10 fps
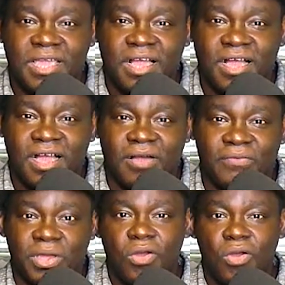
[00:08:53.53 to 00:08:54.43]

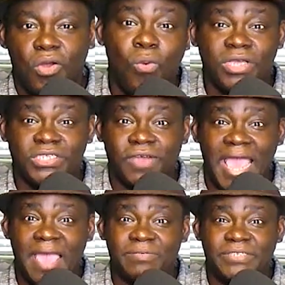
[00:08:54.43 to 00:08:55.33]
of who wants to
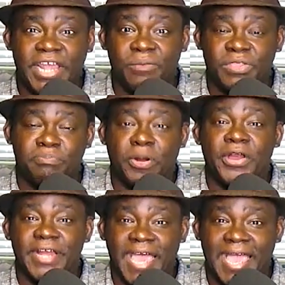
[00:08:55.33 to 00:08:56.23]
have dinner with
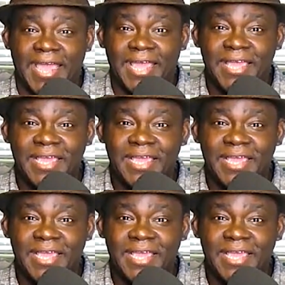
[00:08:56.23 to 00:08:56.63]
Bert and I.